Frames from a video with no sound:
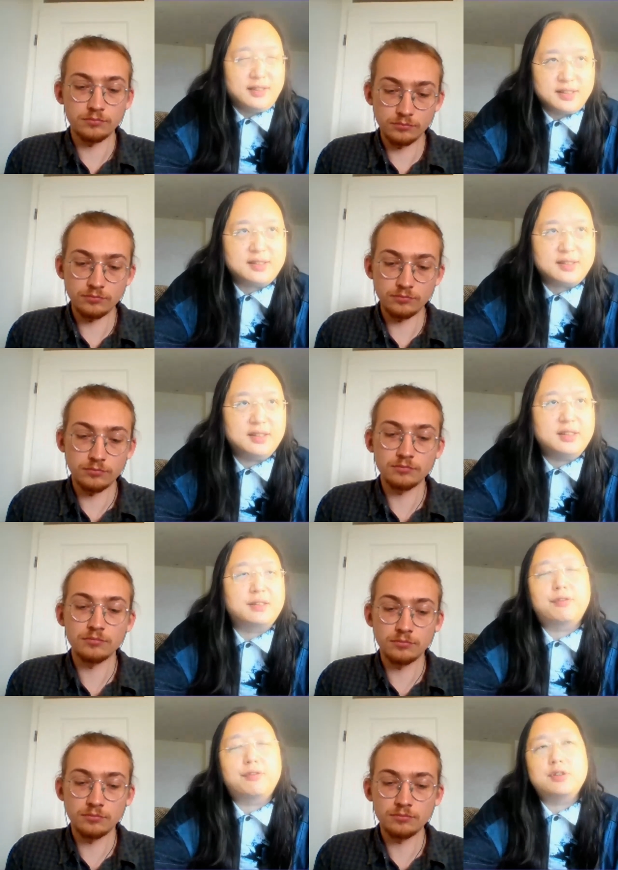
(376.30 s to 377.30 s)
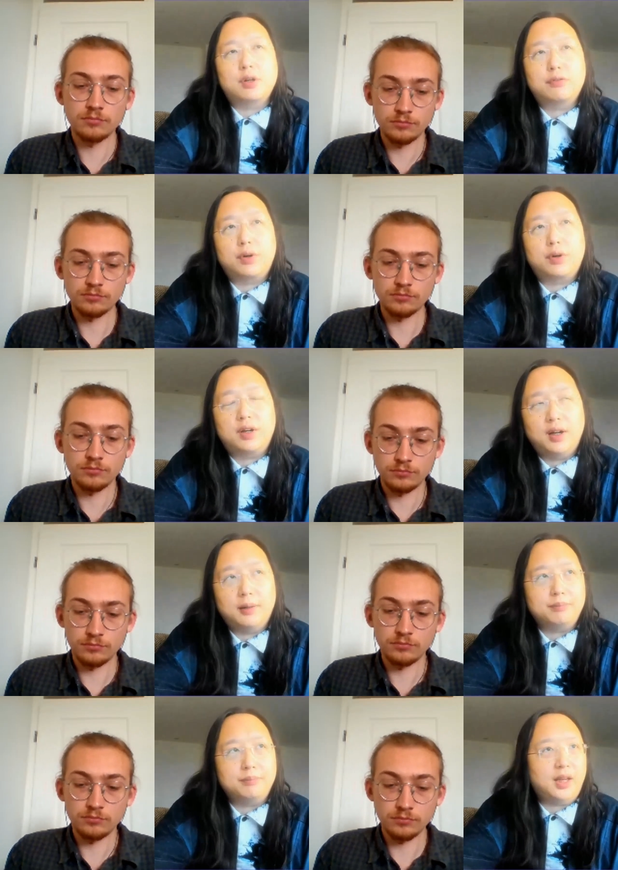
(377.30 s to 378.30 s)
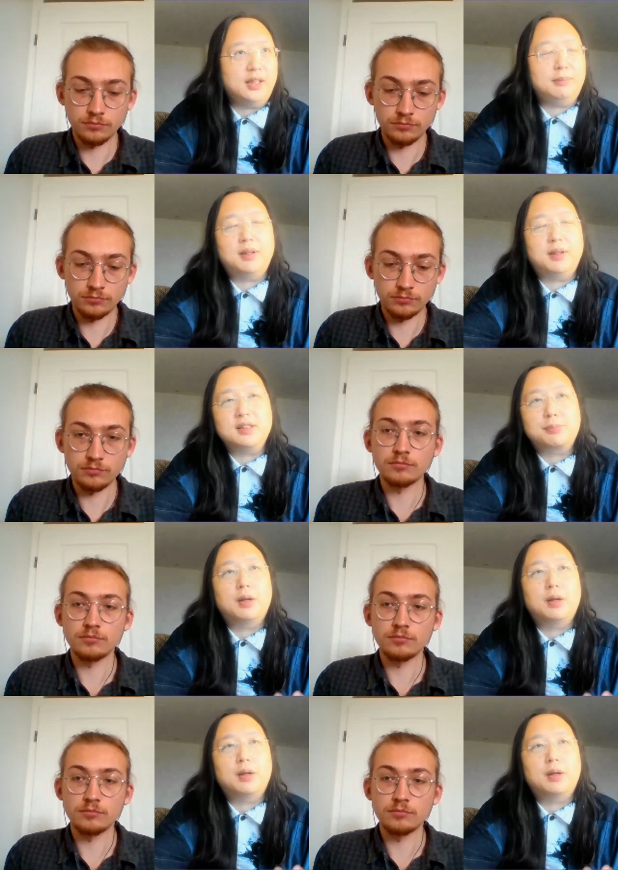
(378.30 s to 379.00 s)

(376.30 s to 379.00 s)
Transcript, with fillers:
Speaker 1: since this is free software, um, any place